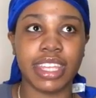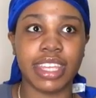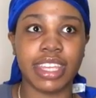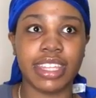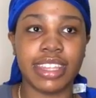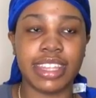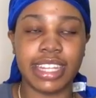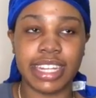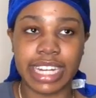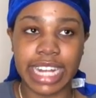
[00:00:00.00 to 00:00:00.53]

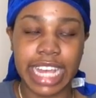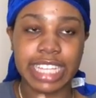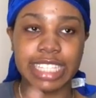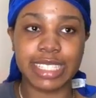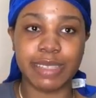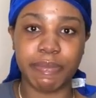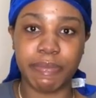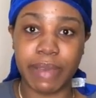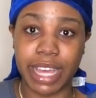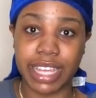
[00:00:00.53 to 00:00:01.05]
the
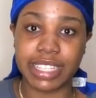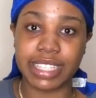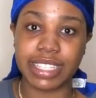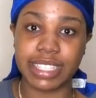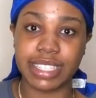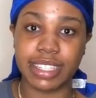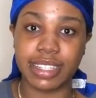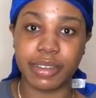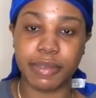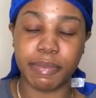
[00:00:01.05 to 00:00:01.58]
next
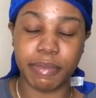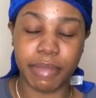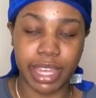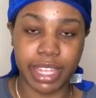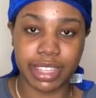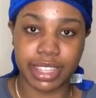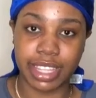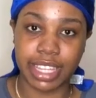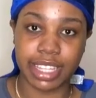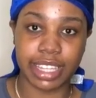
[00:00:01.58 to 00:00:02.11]
best
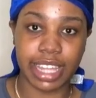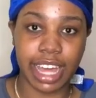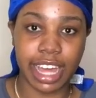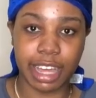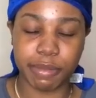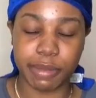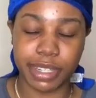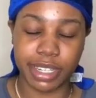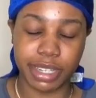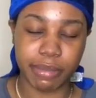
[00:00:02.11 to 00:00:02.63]
main thing that
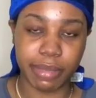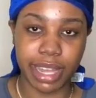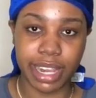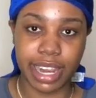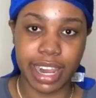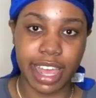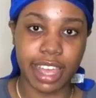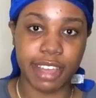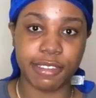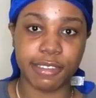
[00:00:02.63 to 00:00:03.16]
happened in my
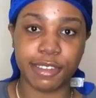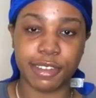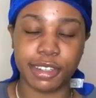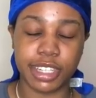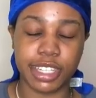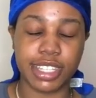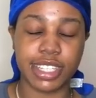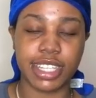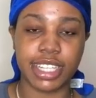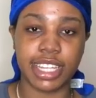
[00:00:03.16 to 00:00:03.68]
life,
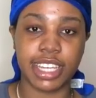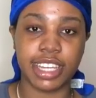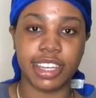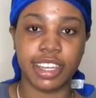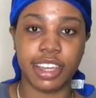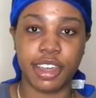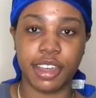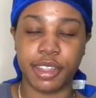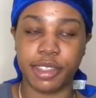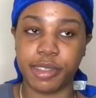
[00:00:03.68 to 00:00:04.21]
honestly,
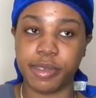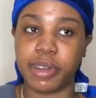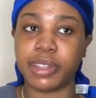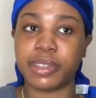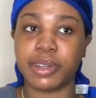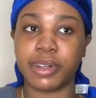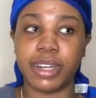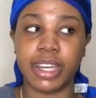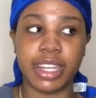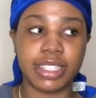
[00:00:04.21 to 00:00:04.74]
throughout
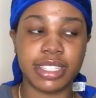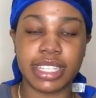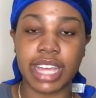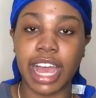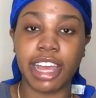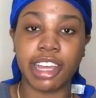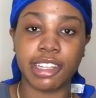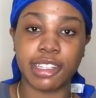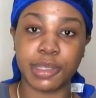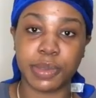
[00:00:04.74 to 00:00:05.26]
the
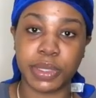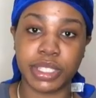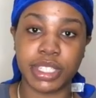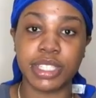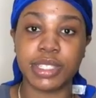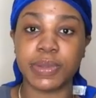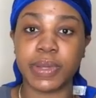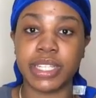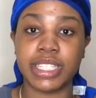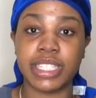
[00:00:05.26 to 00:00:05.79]
entire
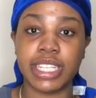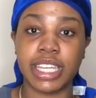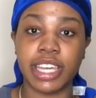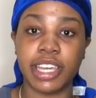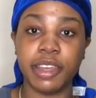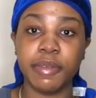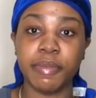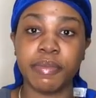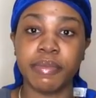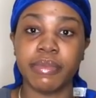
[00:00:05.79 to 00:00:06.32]

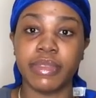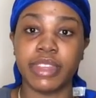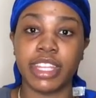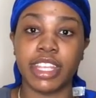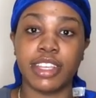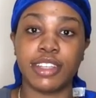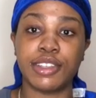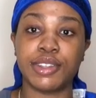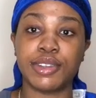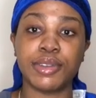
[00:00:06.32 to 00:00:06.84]
2020.
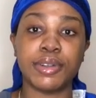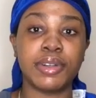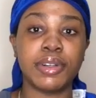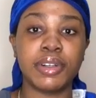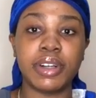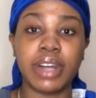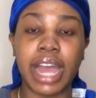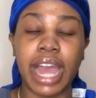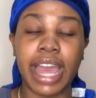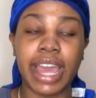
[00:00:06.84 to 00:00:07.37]

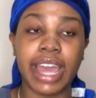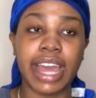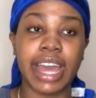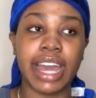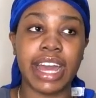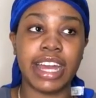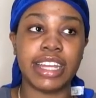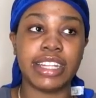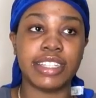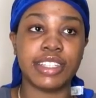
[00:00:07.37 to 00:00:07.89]
Sure, I
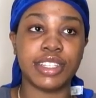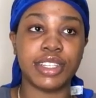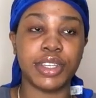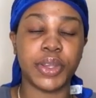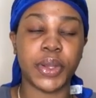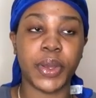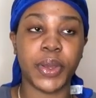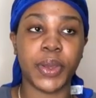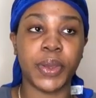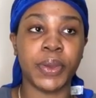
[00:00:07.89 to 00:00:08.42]
had, you
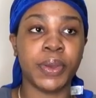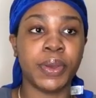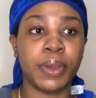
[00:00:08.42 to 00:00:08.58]
know,